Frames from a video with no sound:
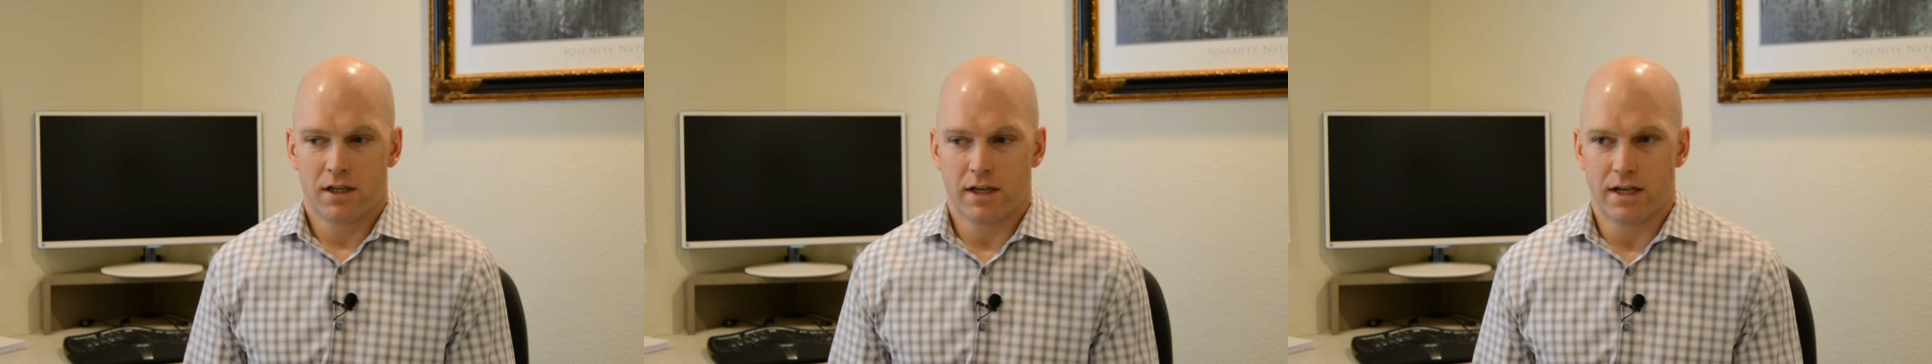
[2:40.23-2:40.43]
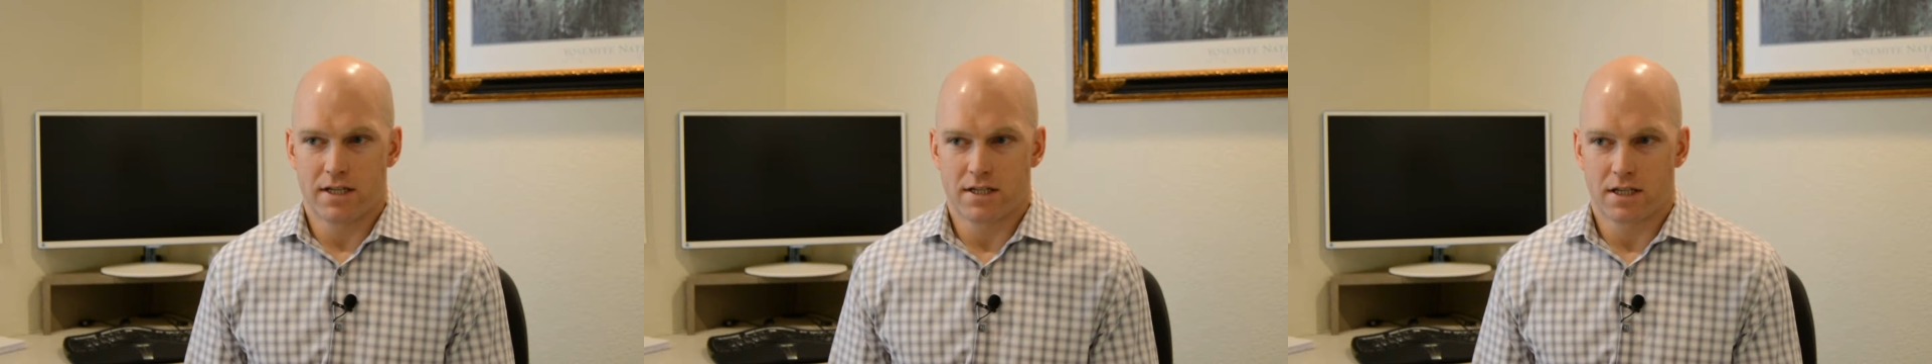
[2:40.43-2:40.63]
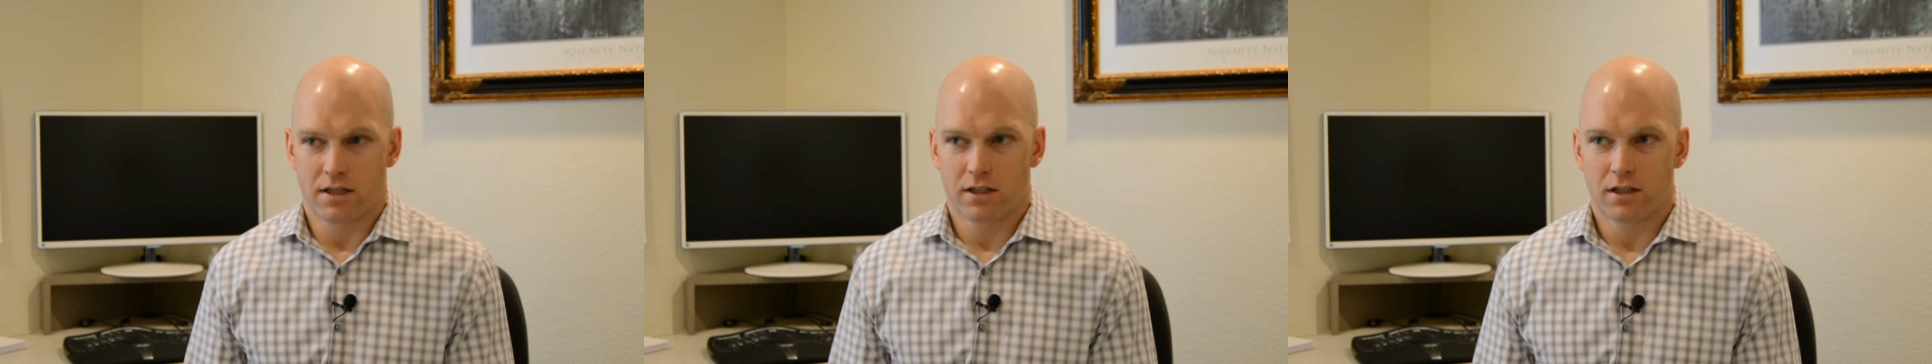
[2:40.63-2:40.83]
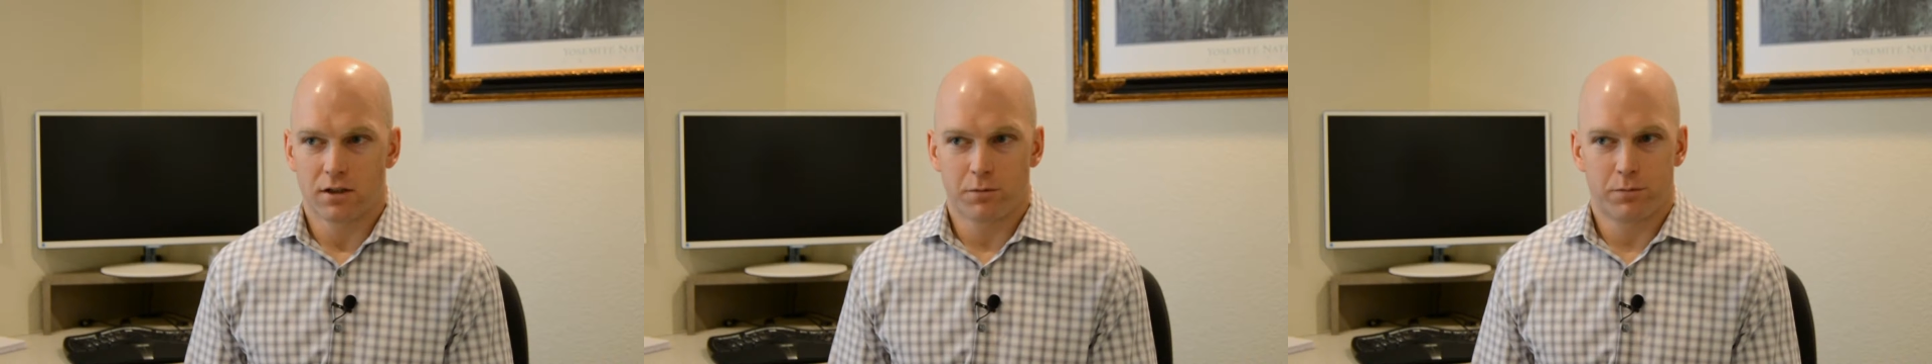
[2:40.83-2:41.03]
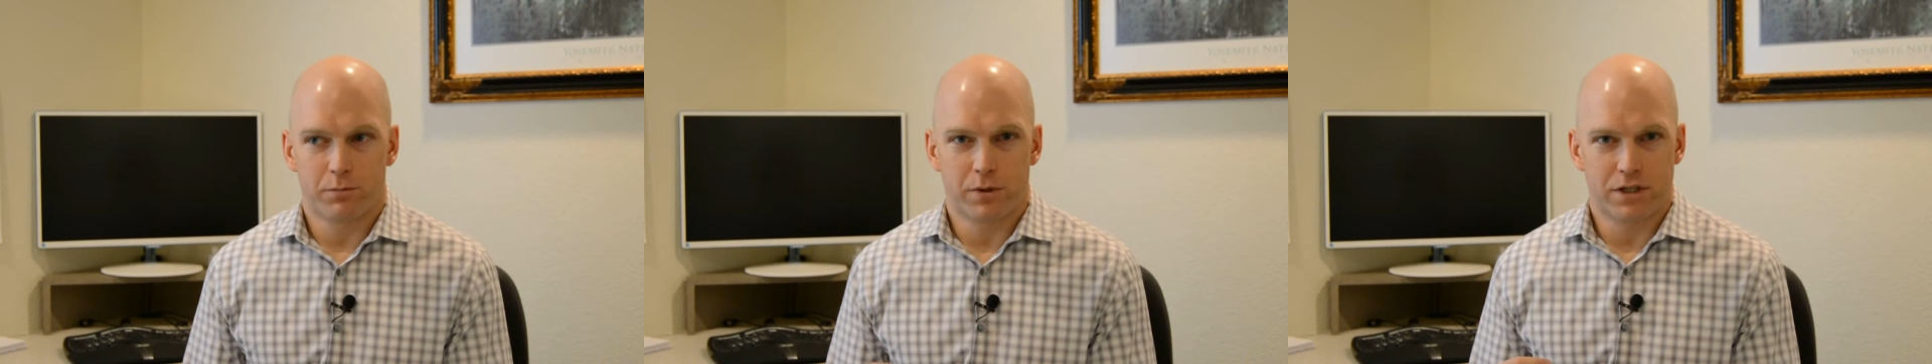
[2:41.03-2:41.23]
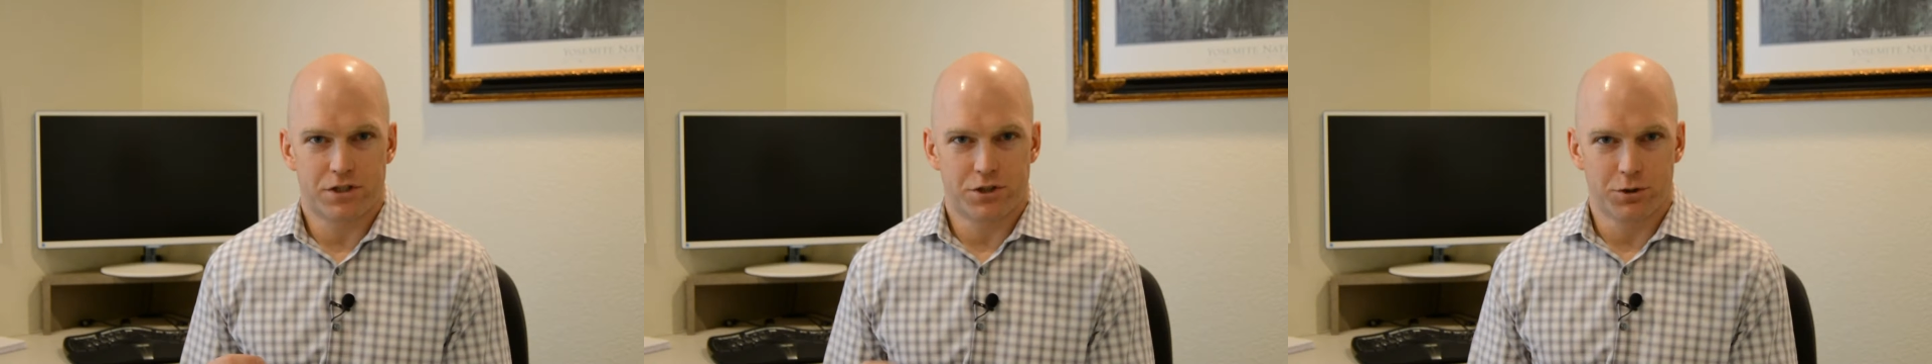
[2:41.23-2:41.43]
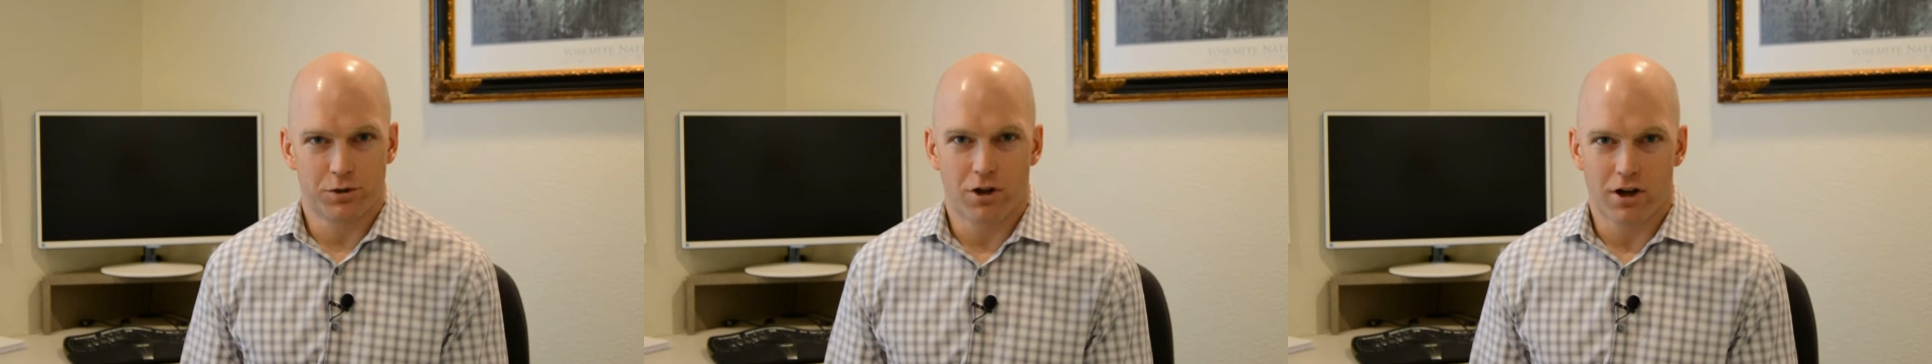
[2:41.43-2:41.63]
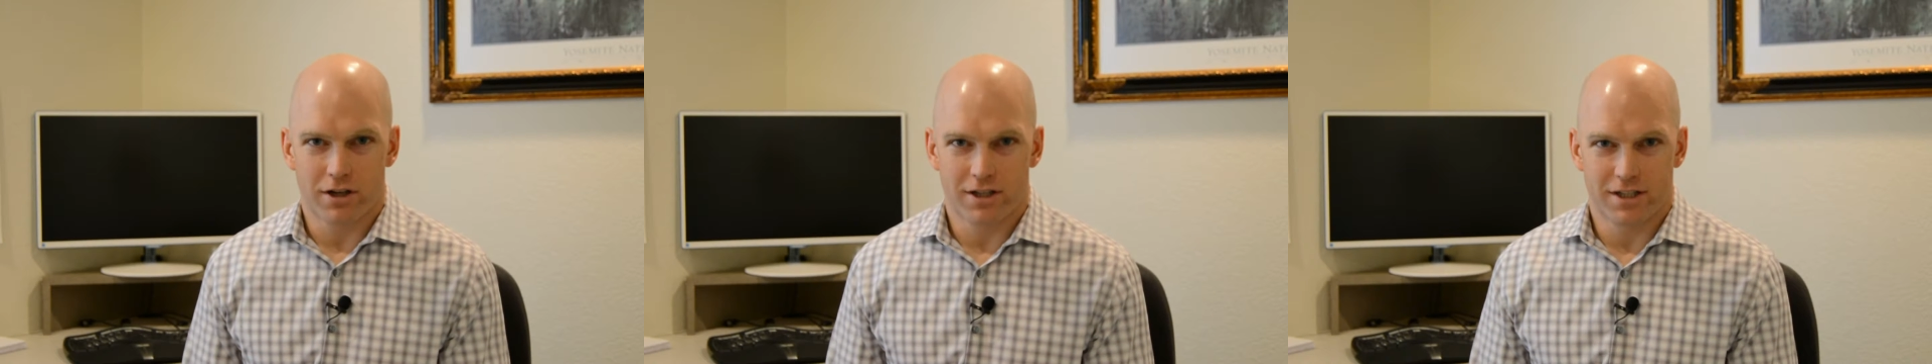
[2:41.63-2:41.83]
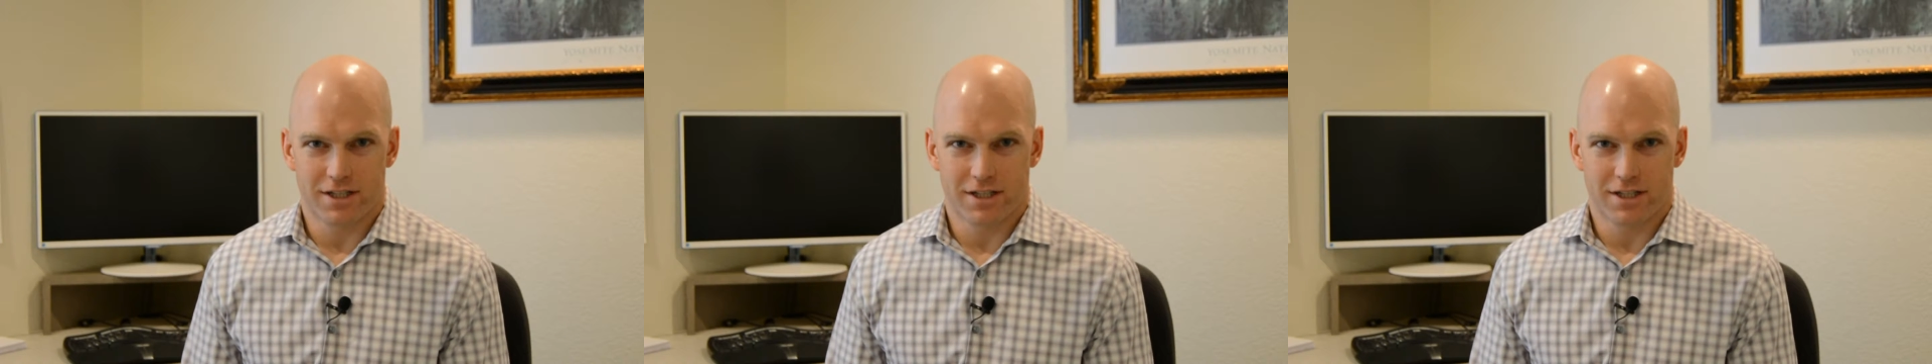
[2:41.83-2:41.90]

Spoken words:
is a little bit too long